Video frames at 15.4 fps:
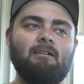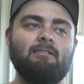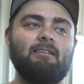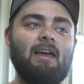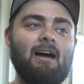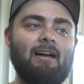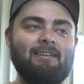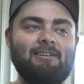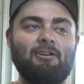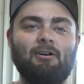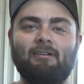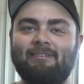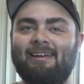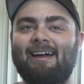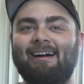Possible? Yeah, you
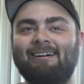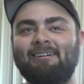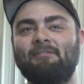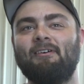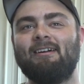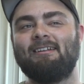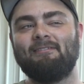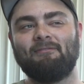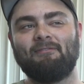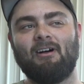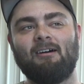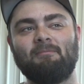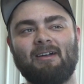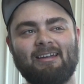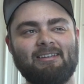know, yeah. If I didn't
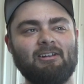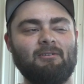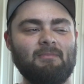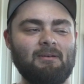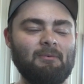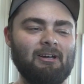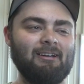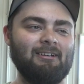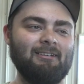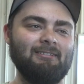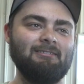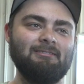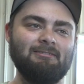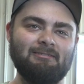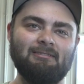fall back, you know, maybe I
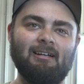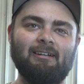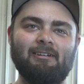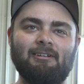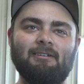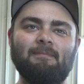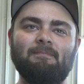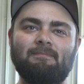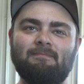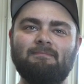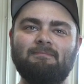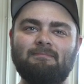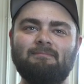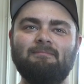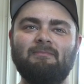could have
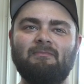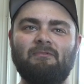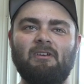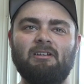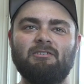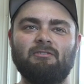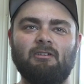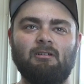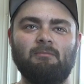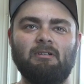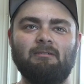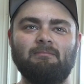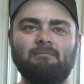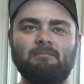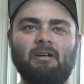finished a little
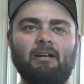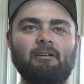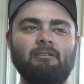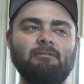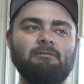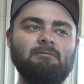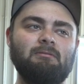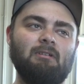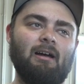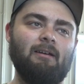bit better. Mm-hmm.